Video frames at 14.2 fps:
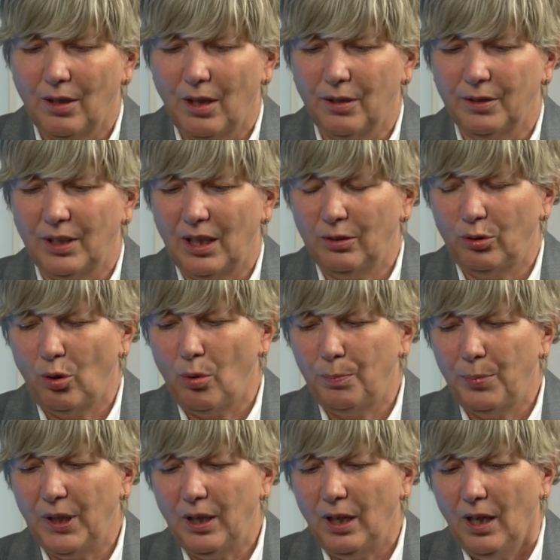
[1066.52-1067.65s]
on that
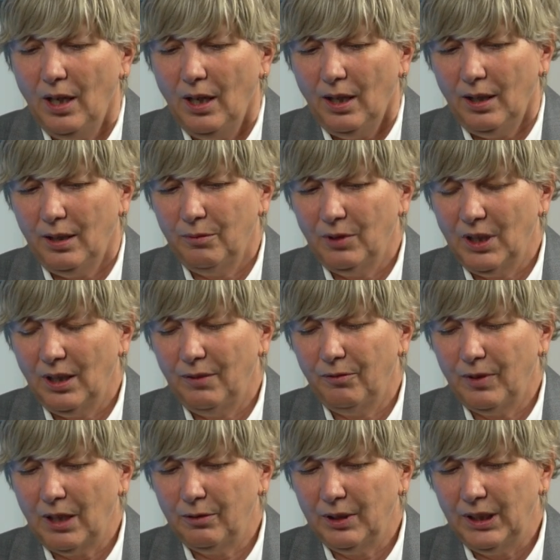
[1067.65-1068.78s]
topic, and we are
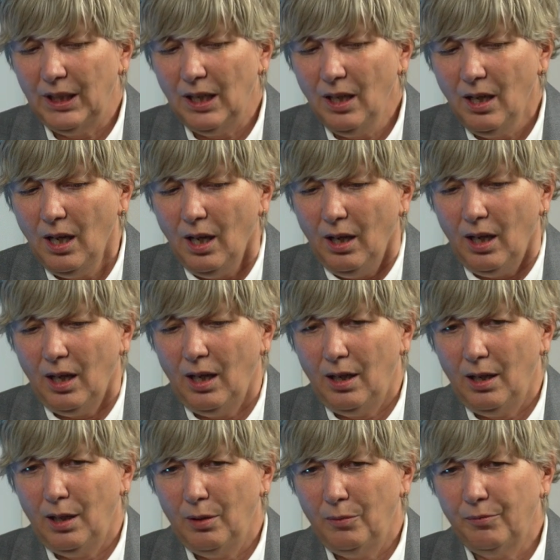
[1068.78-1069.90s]
very near.
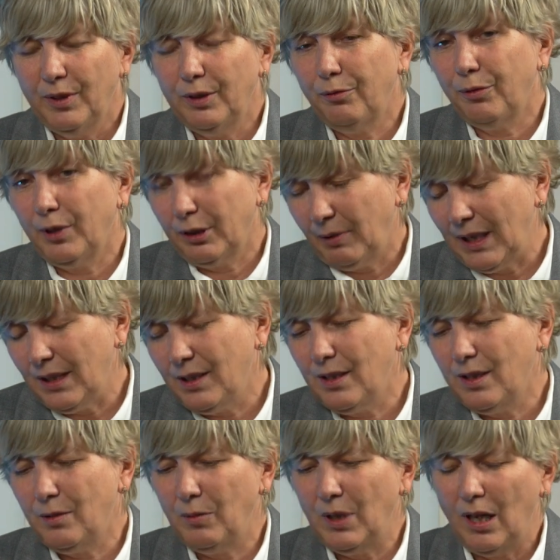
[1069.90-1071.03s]
With
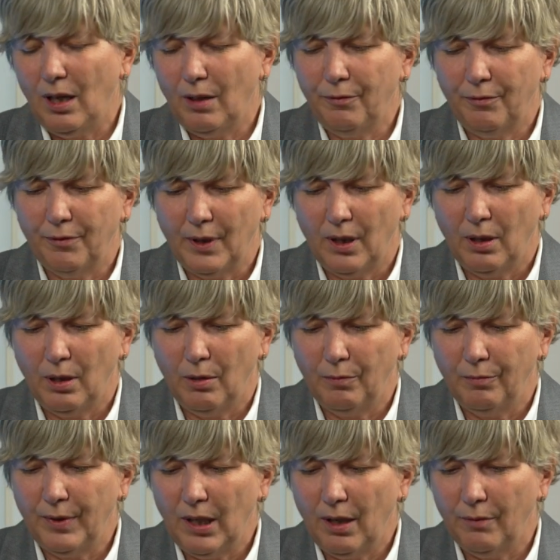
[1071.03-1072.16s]
Frequentis,
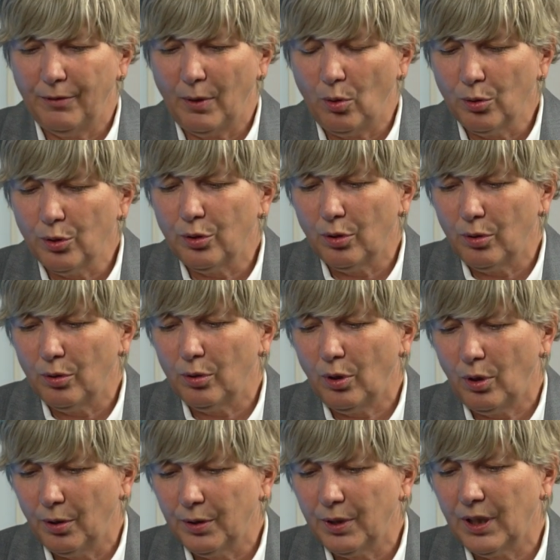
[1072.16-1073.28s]
we have also
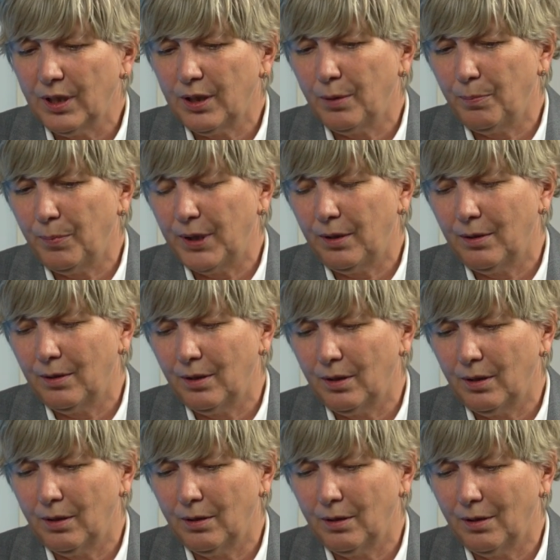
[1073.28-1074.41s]
contacts, but
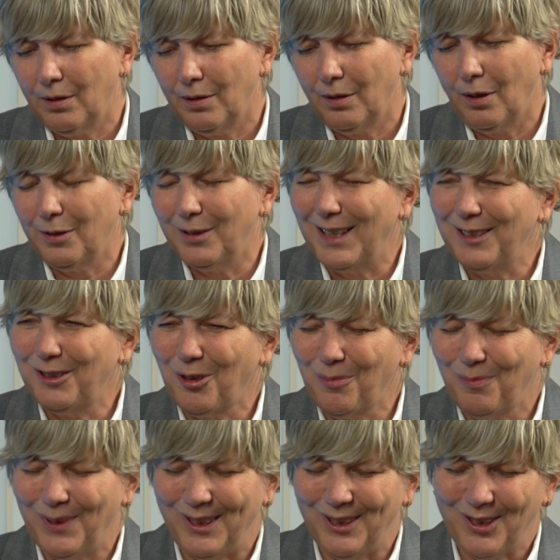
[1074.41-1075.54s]
on that
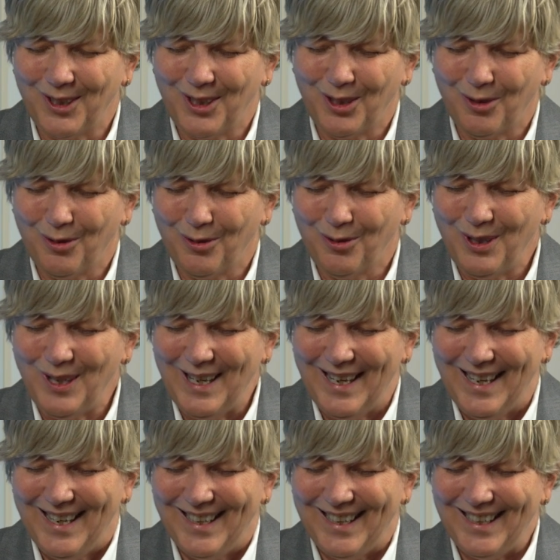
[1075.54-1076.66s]
topic not so
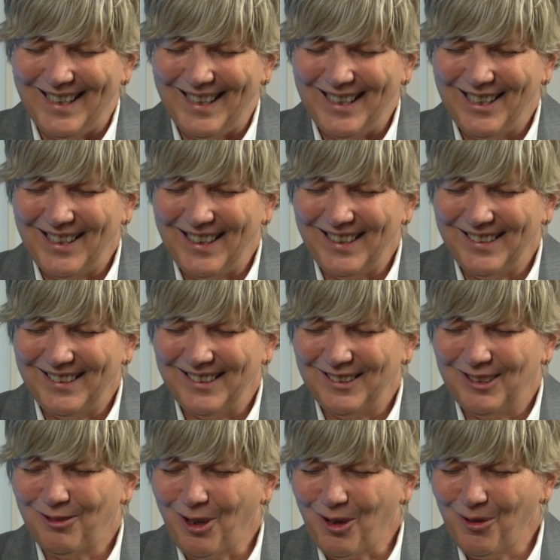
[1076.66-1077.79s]
at the
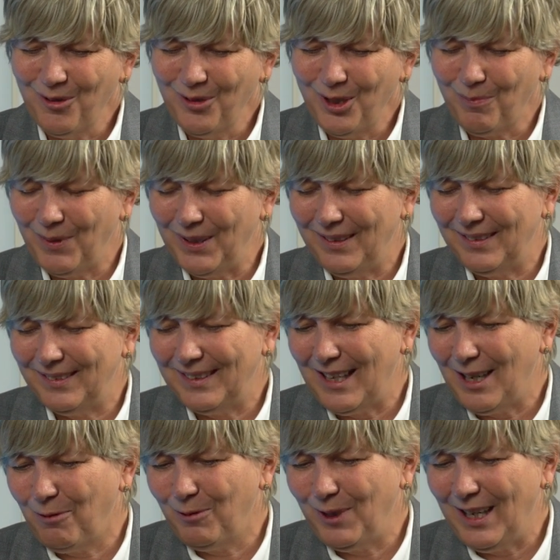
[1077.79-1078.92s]
drones, but
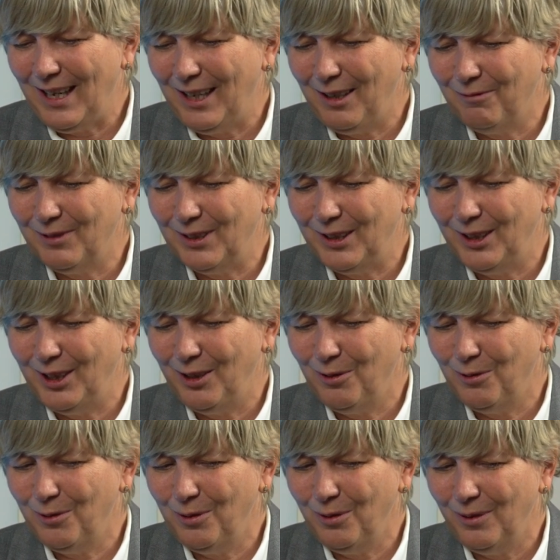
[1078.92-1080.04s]
there we have a
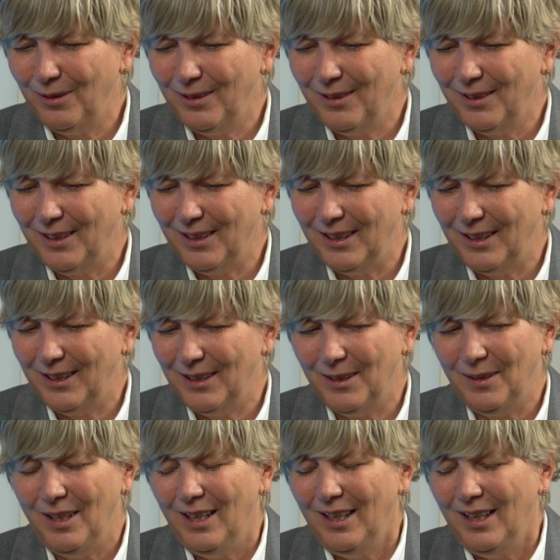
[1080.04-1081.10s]
new a